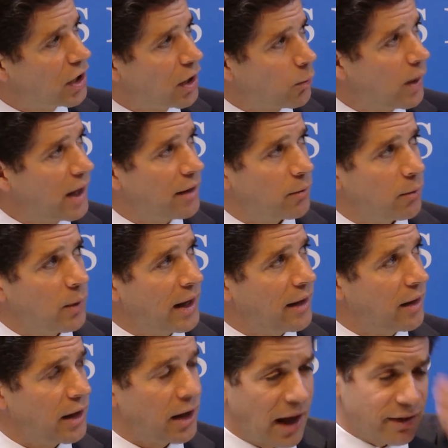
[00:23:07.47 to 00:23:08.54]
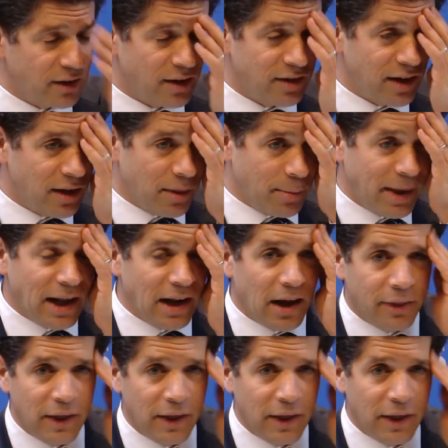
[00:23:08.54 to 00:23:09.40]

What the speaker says: As I said at the beginning,